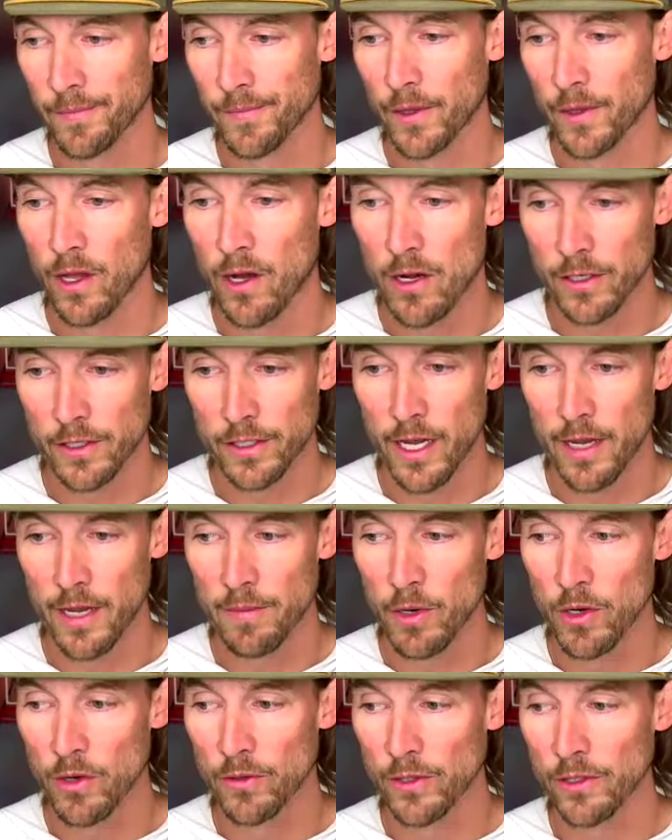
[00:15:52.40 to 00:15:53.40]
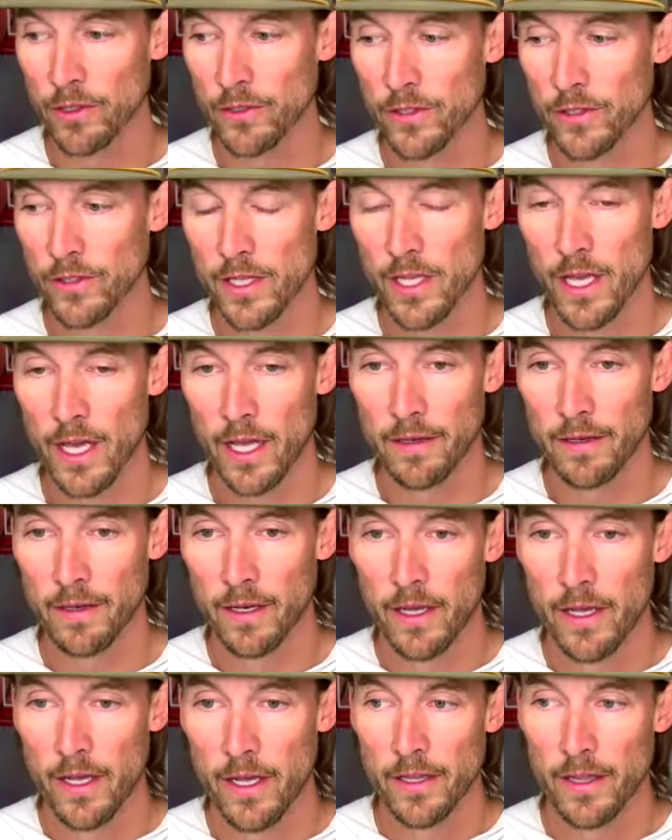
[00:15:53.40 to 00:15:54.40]
longtime owners that
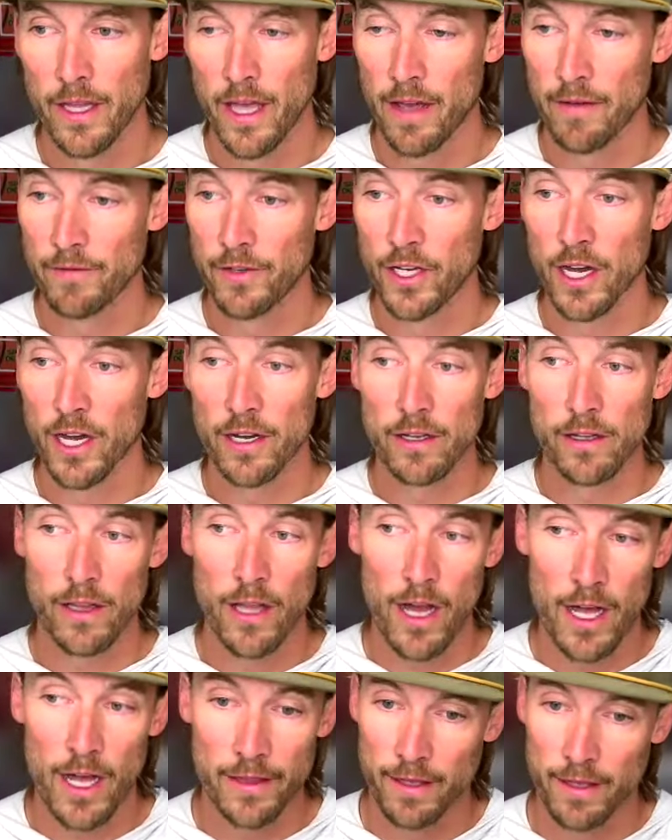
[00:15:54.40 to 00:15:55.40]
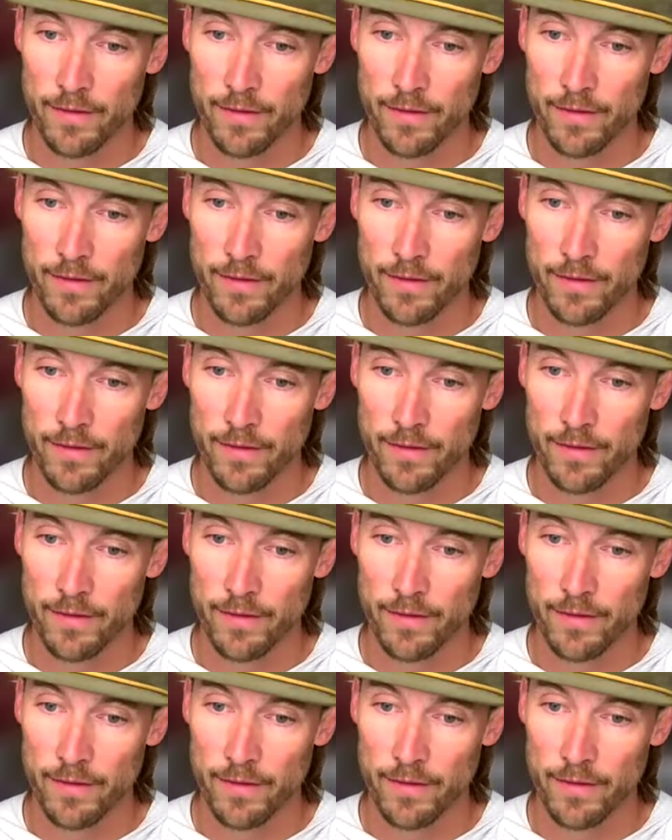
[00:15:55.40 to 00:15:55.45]
have done a lot.